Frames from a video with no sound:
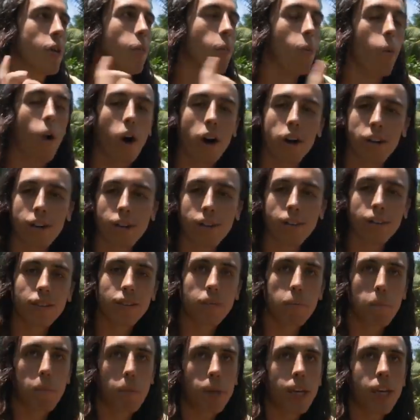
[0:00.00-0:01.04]
One
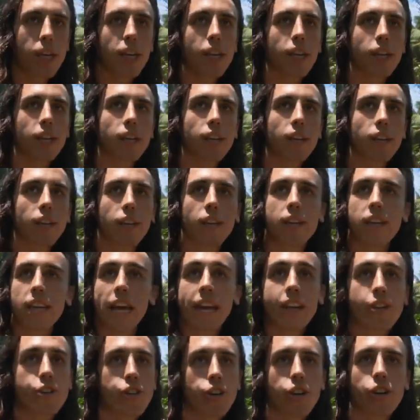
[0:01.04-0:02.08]
being the
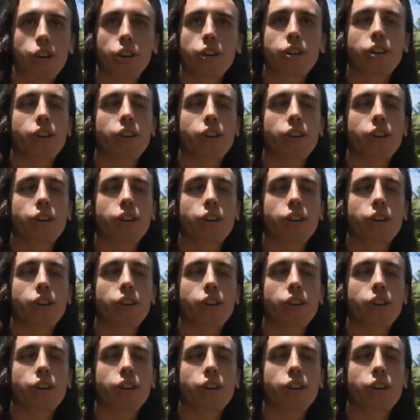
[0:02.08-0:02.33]
nature,